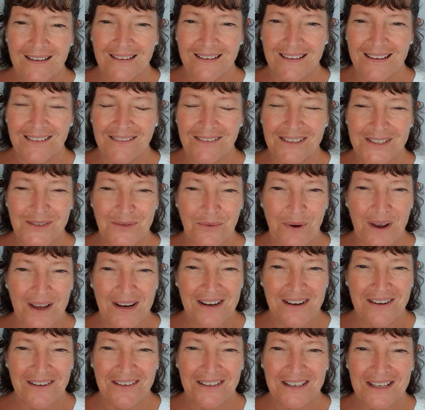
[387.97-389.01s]
Now there's
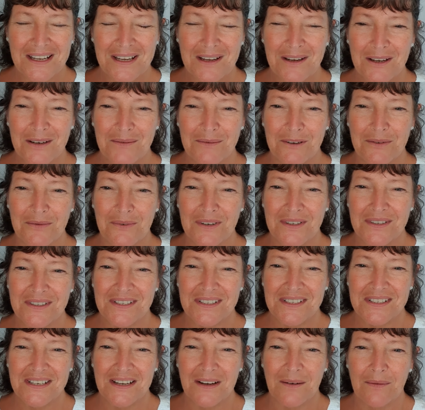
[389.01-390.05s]
waiting on him. He wants to,